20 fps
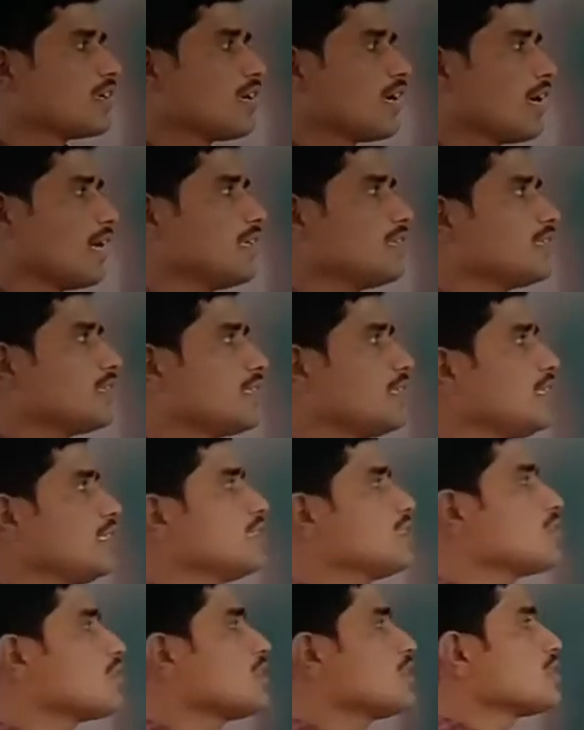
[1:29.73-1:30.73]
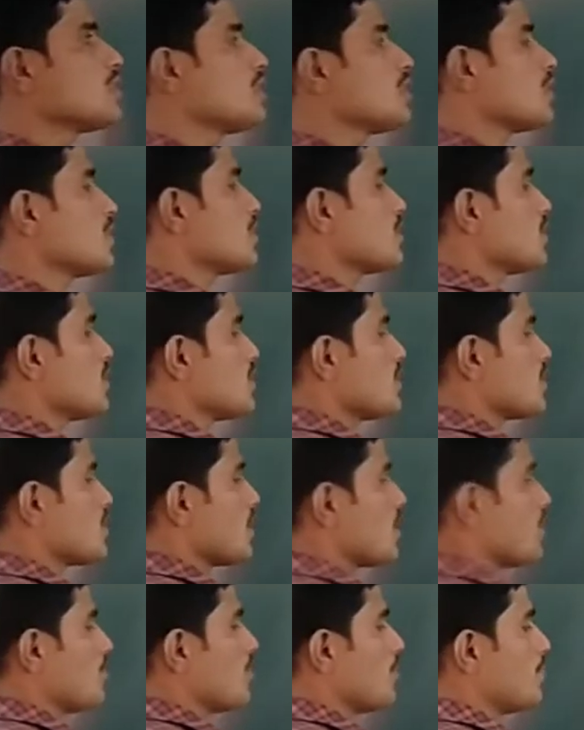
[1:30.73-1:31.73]
And these concentration cell
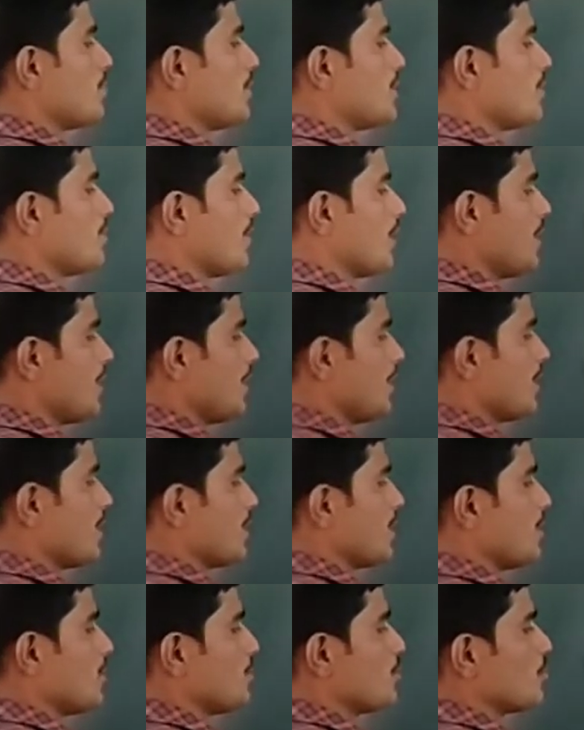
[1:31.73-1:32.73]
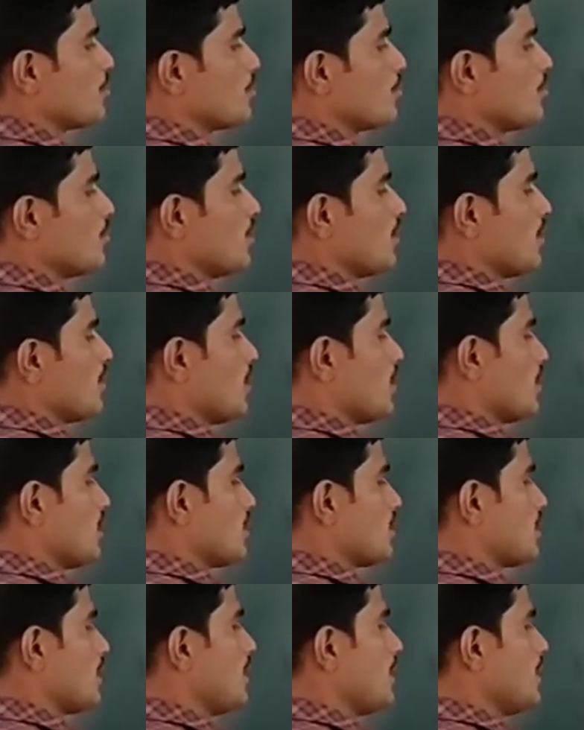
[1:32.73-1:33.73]
will be divided into
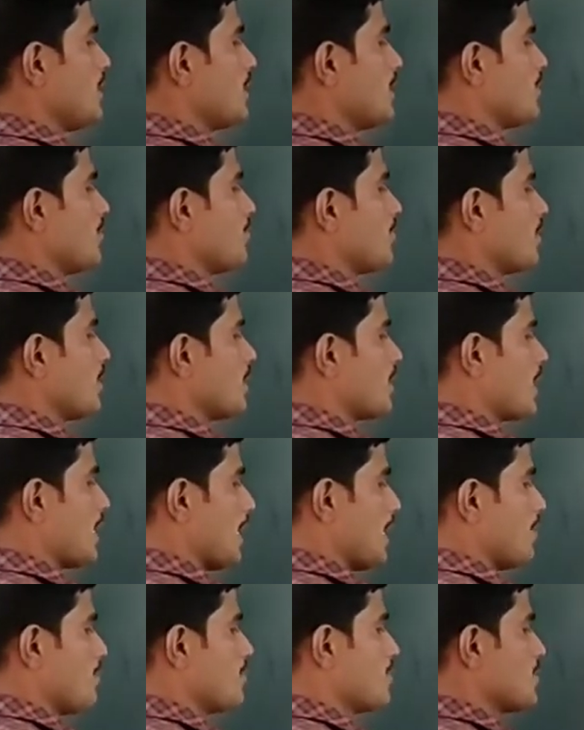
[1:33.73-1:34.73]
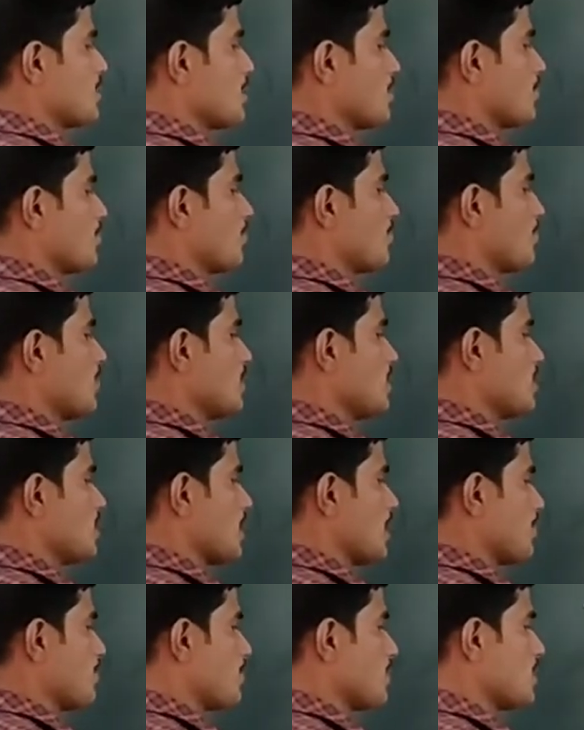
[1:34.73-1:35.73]
three different types. First
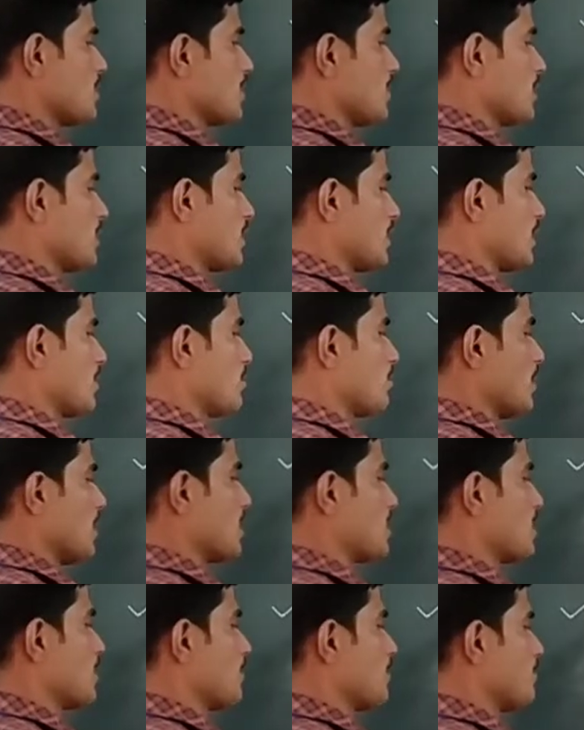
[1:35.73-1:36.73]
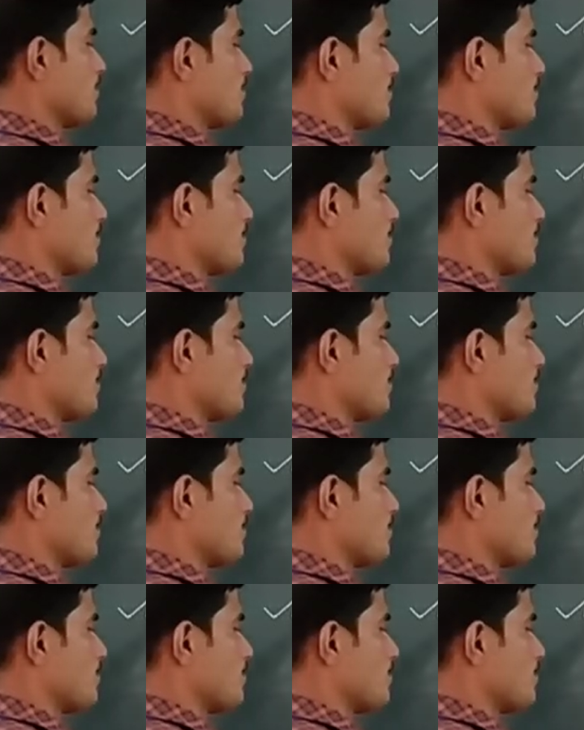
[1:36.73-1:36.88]
type is nothing but